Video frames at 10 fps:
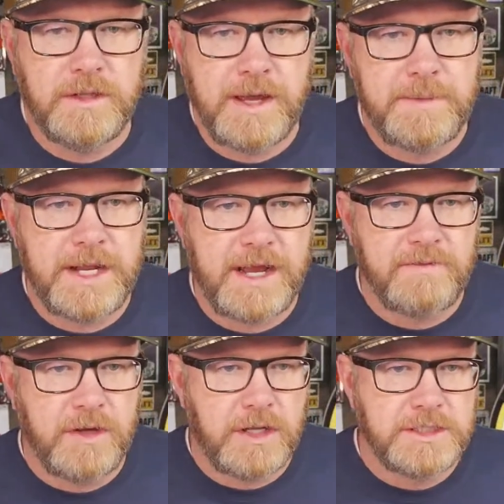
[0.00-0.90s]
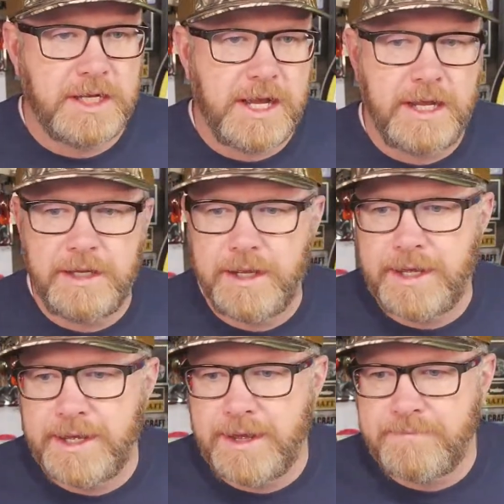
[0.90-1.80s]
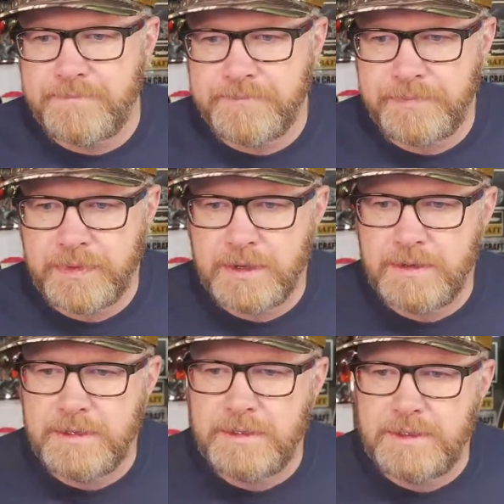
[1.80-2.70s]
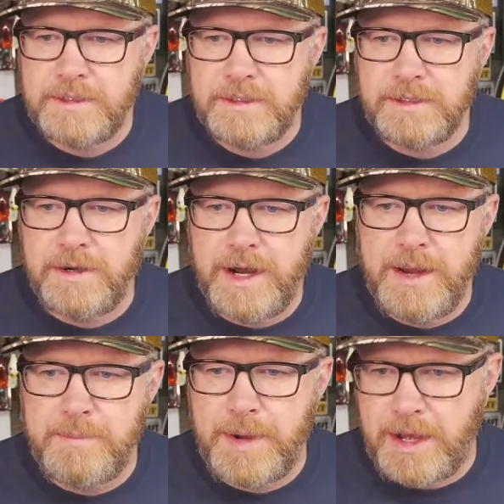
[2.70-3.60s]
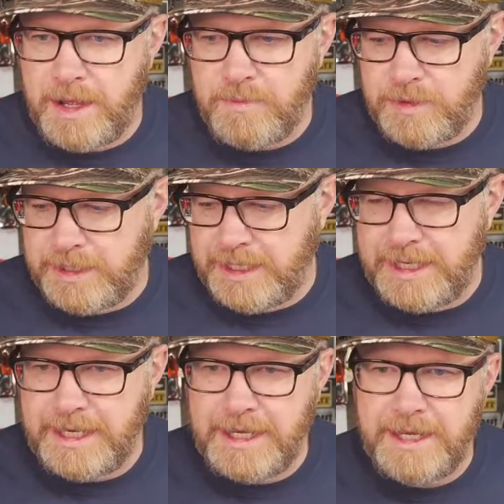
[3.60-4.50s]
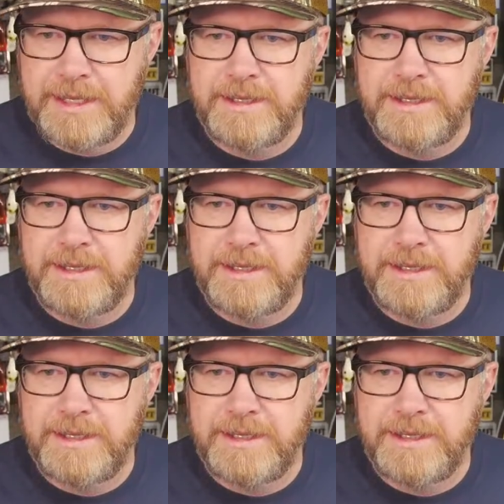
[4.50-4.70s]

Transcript: Happy to have you on tonight. Um, Grandpa Woody,